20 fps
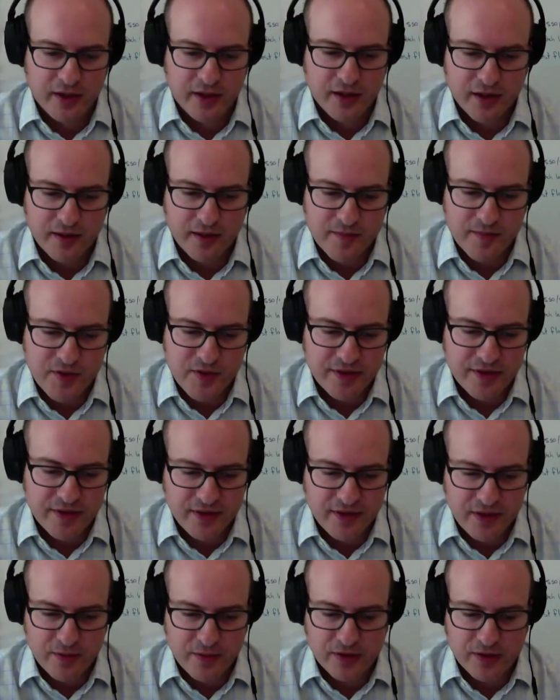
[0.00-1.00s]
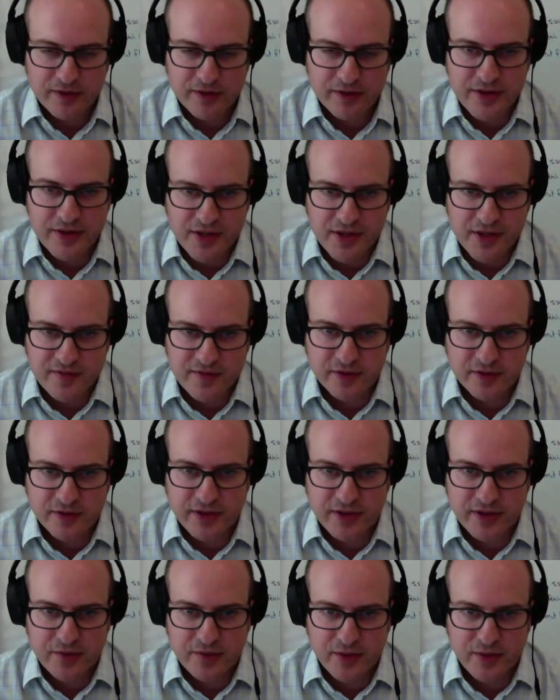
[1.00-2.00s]
So I think they work really successfully in
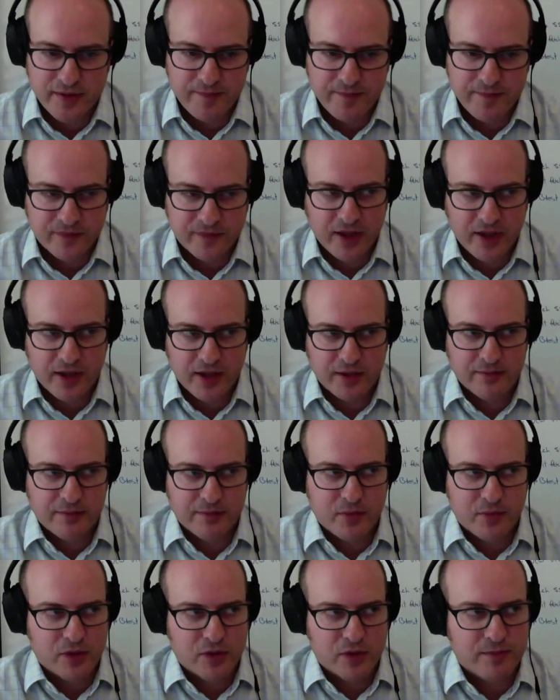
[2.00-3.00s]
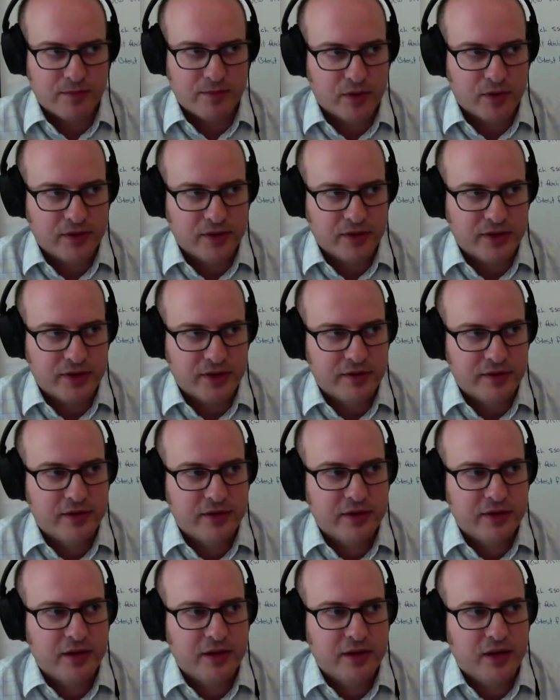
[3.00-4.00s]
that way. And more importantly,
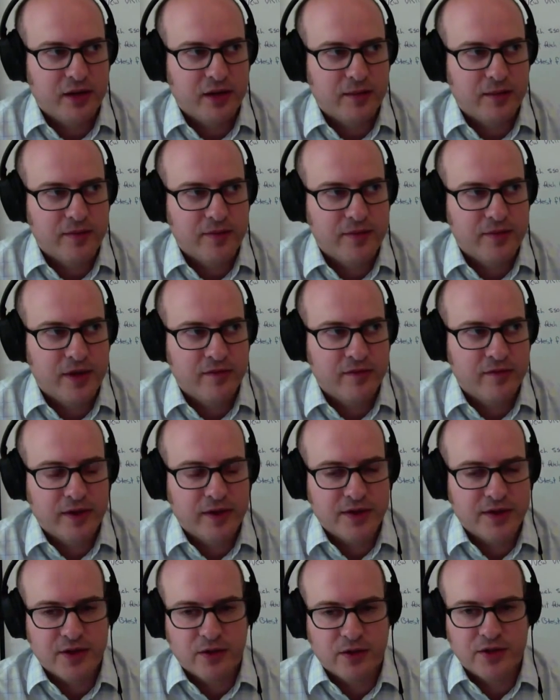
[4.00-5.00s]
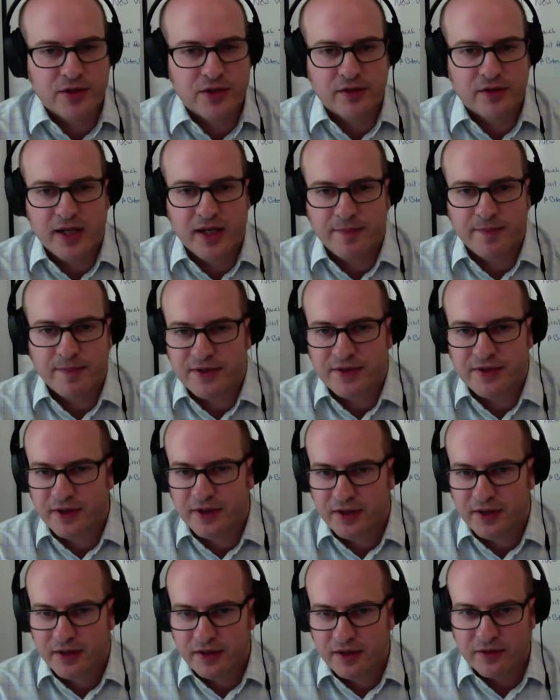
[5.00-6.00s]
they're very social apps.
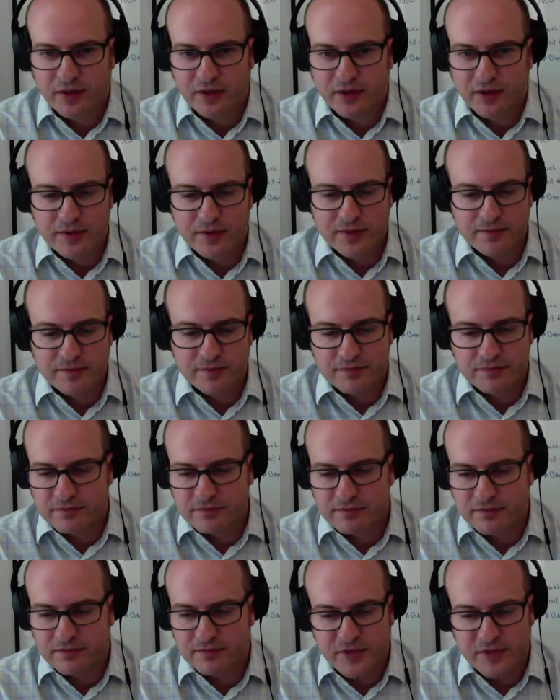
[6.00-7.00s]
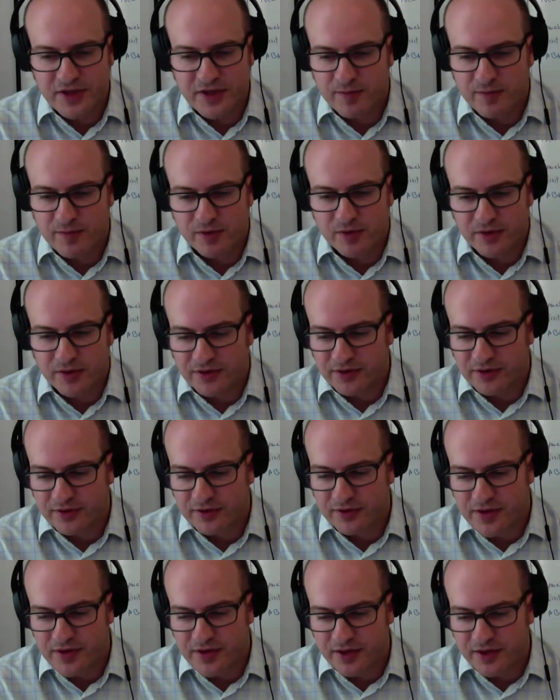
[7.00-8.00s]
So the table is
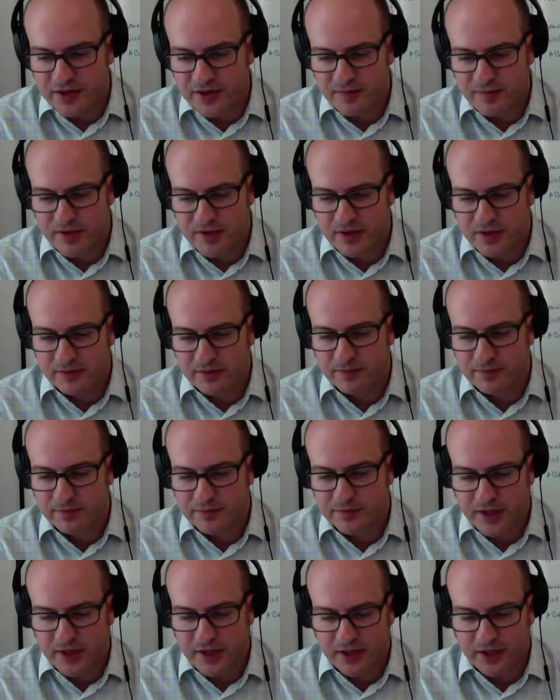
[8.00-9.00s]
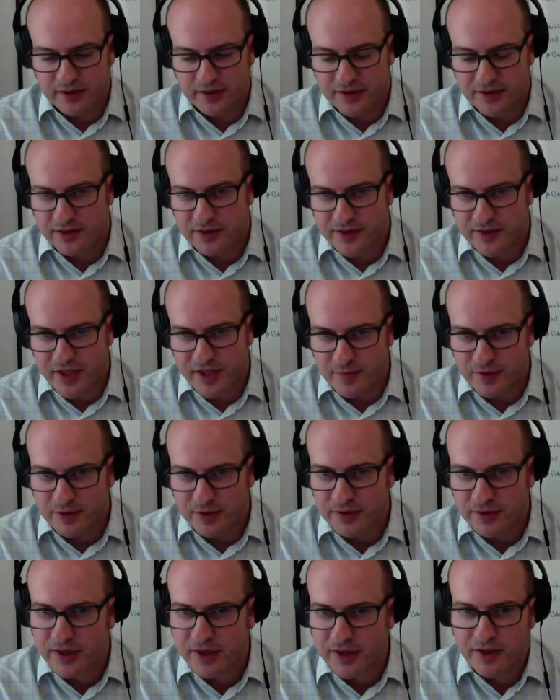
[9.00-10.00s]
designed to be kind of like a dinner table
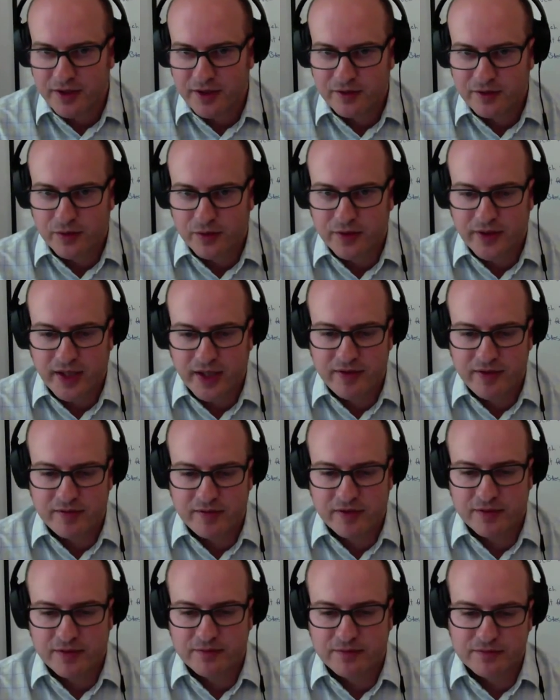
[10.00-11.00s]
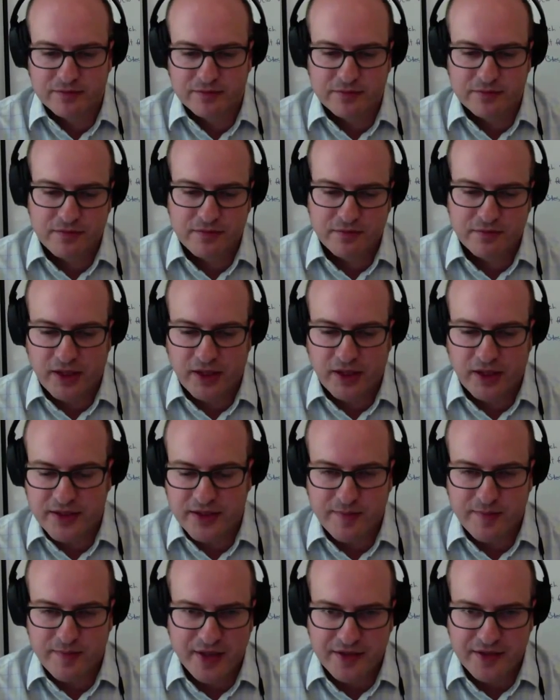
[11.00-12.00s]
where you have different place
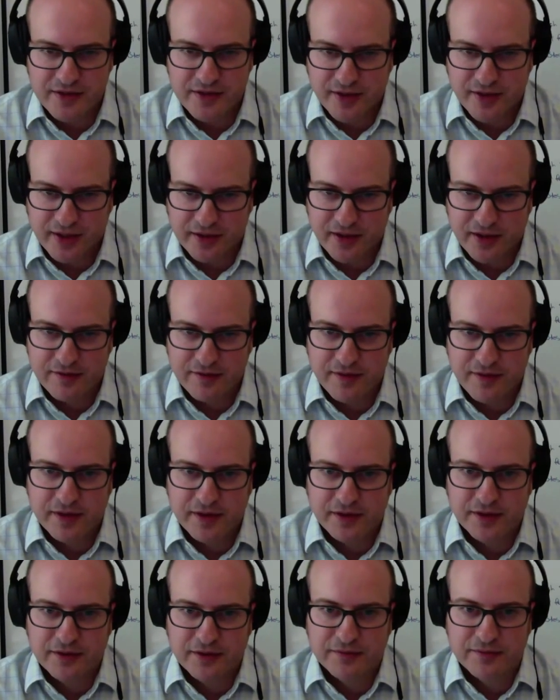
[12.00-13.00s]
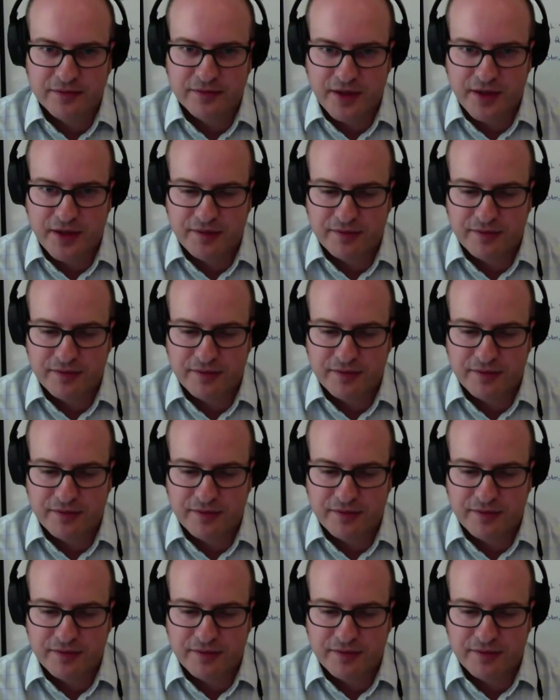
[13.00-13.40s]
mats and that kind of thing. And